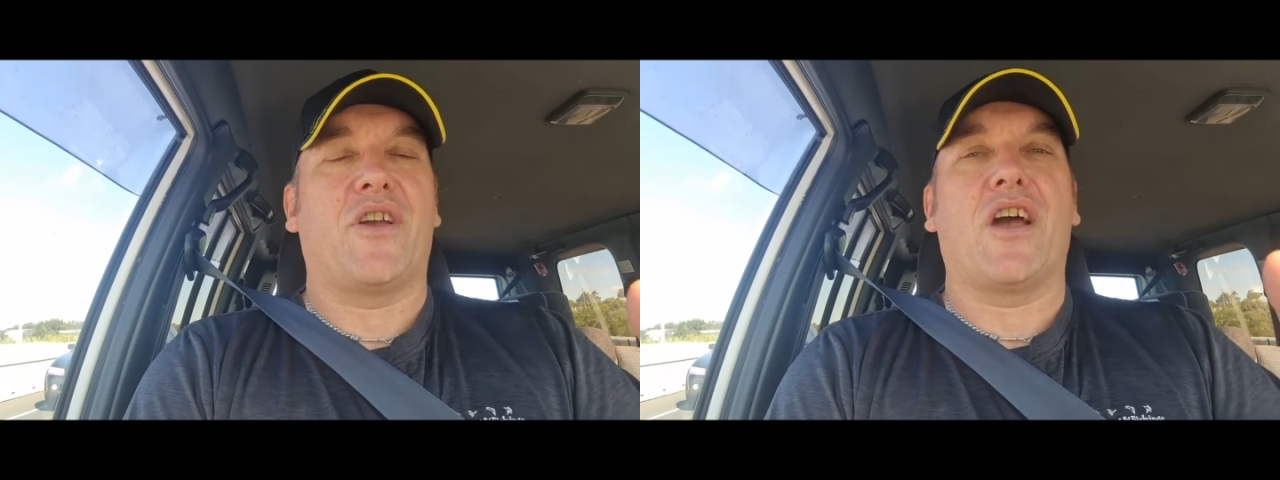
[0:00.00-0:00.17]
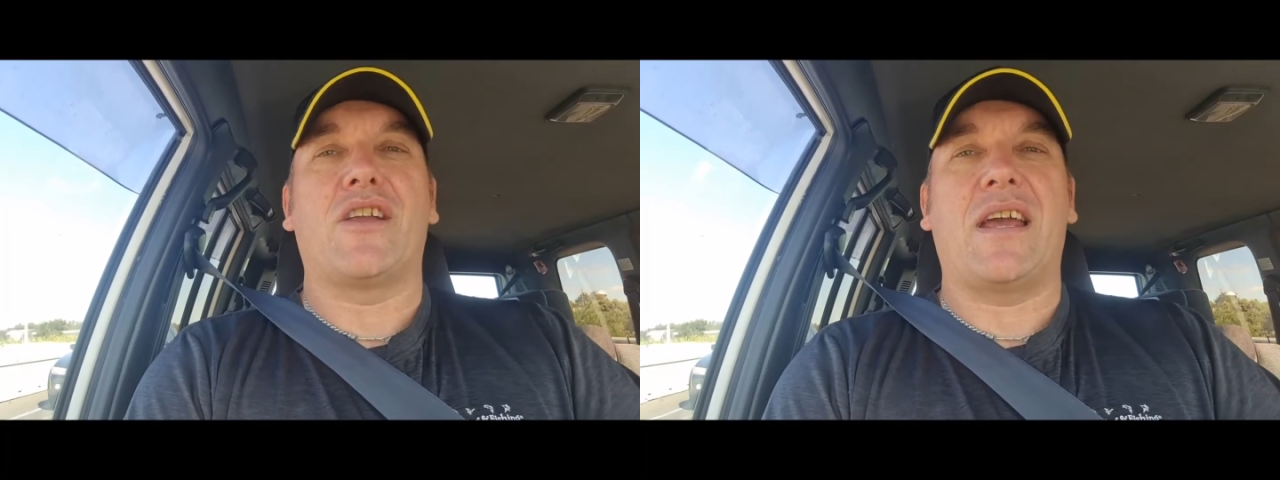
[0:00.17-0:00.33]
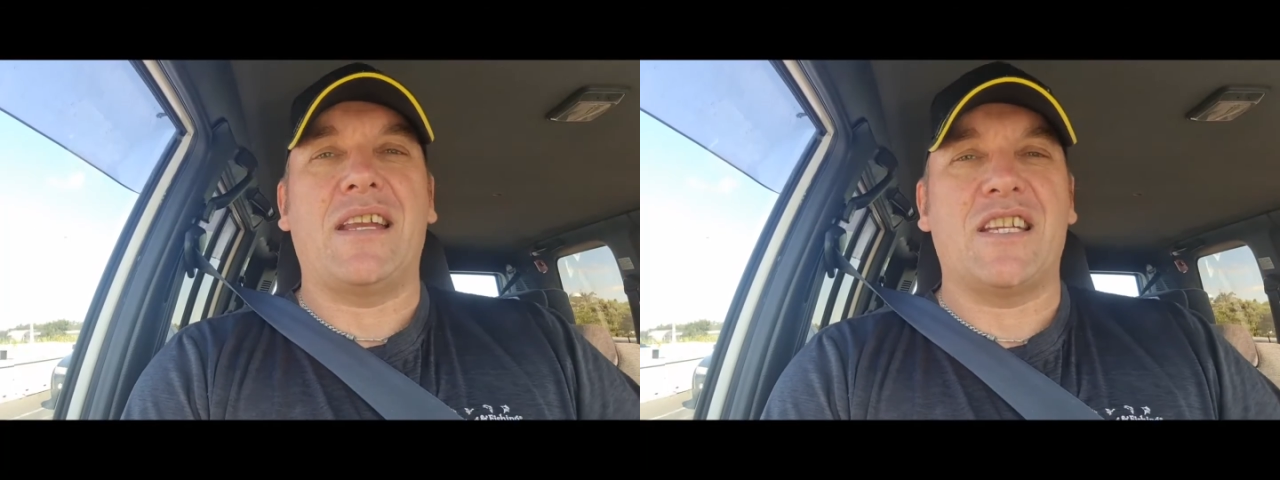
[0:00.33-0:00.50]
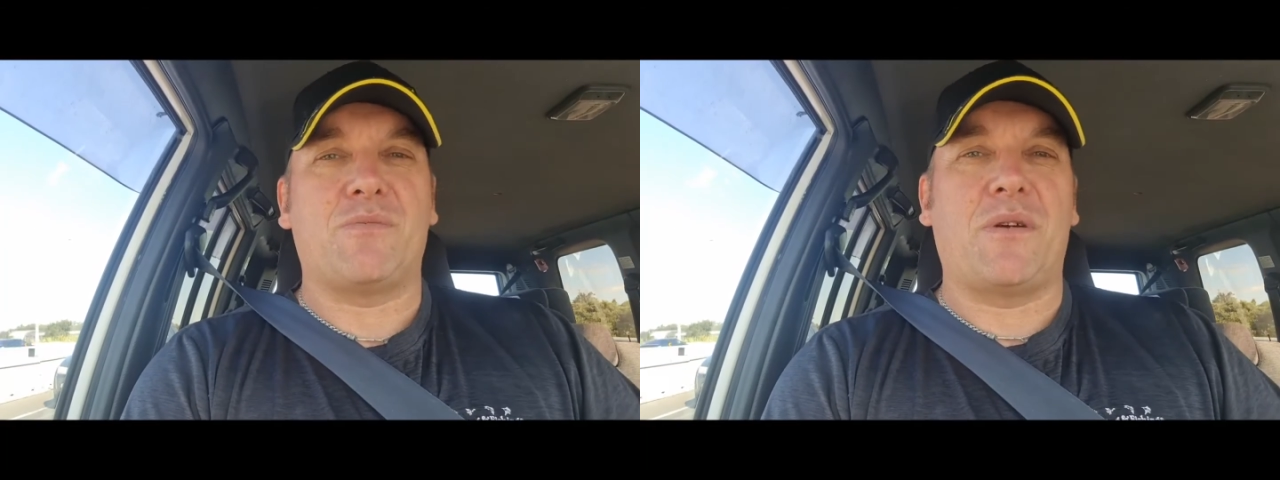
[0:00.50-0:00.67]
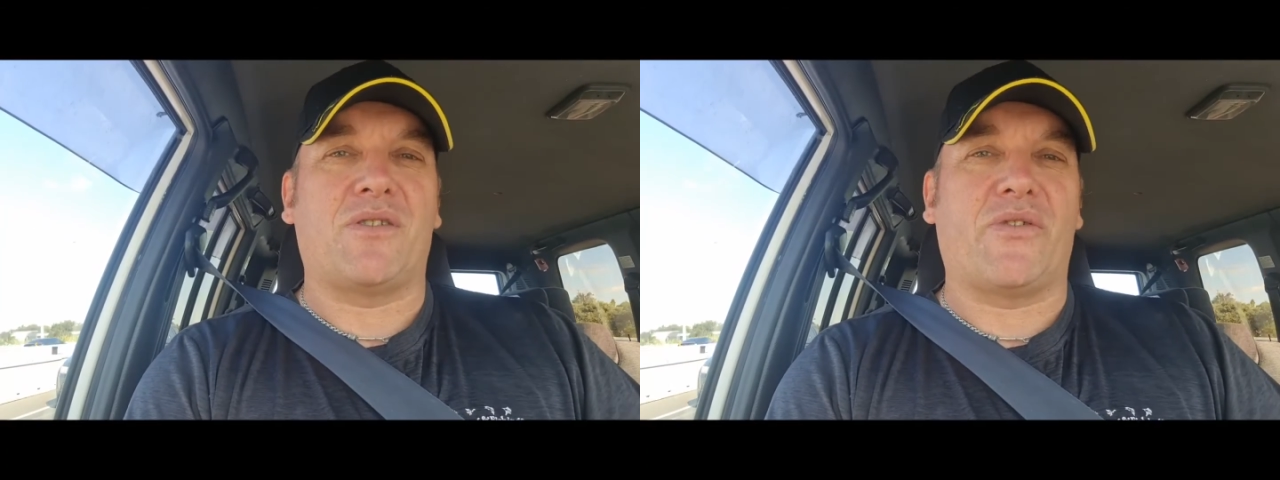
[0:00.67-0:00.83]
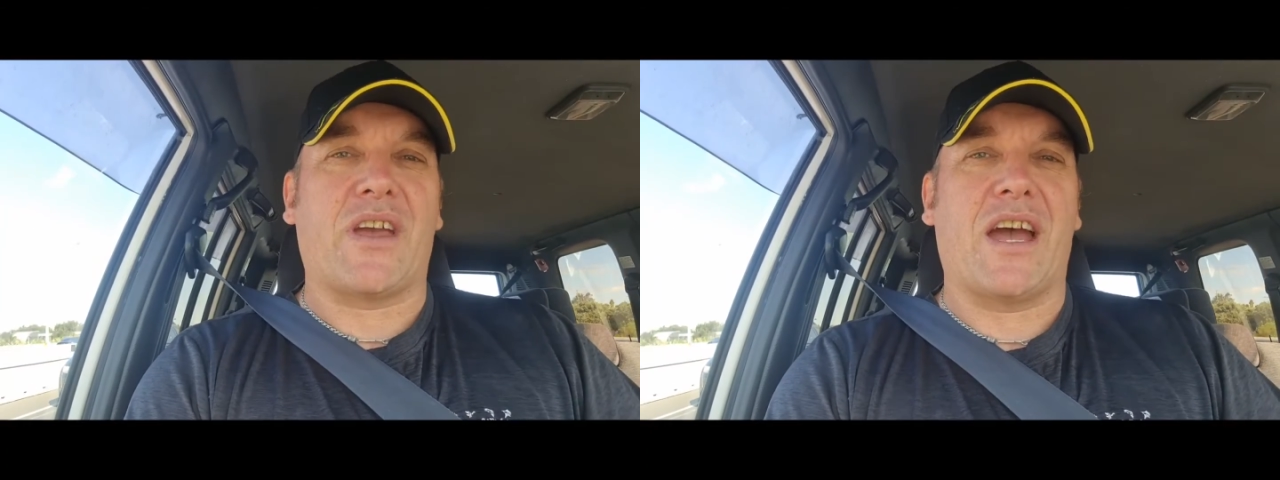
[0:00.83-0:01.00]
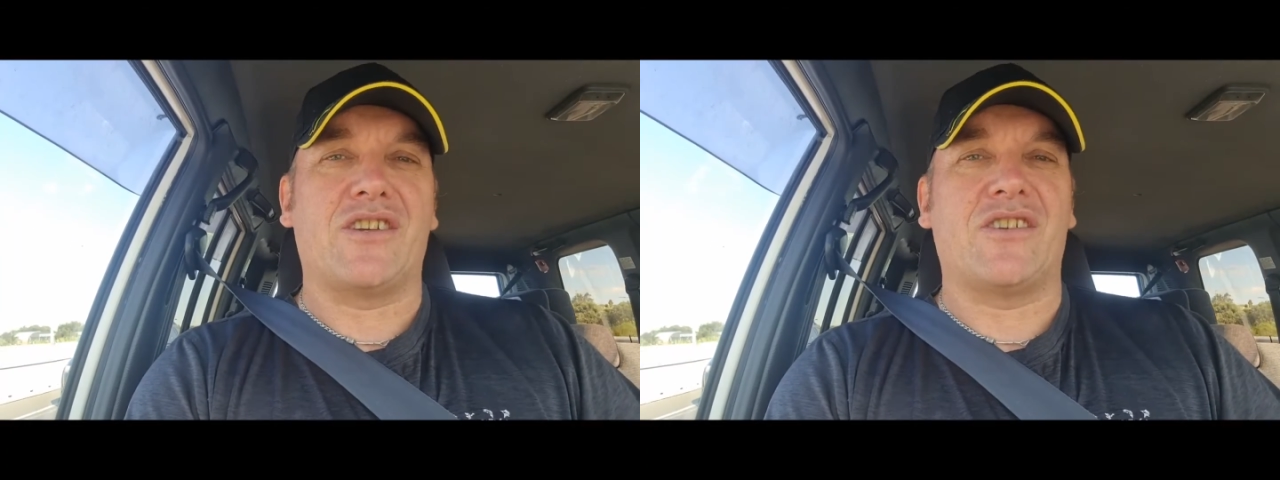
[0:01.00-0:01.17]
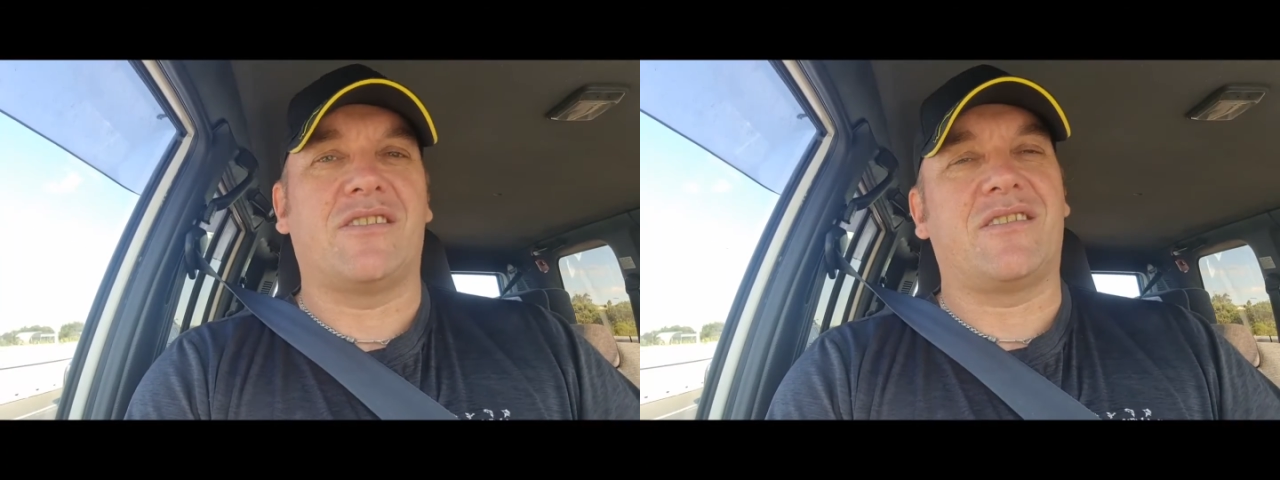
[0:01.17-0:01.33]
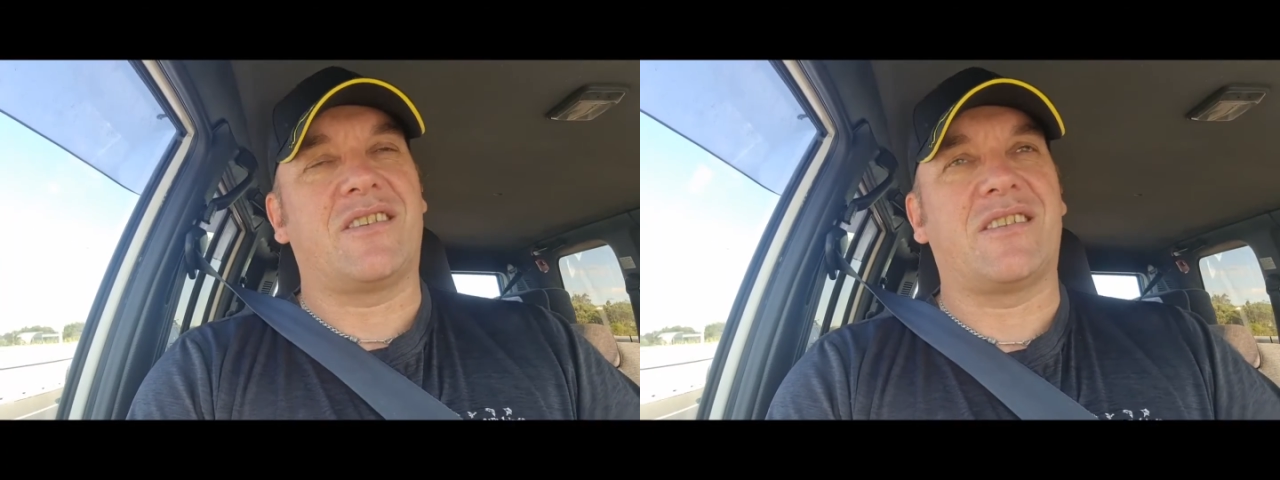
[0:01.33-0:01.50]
you go to any specifications,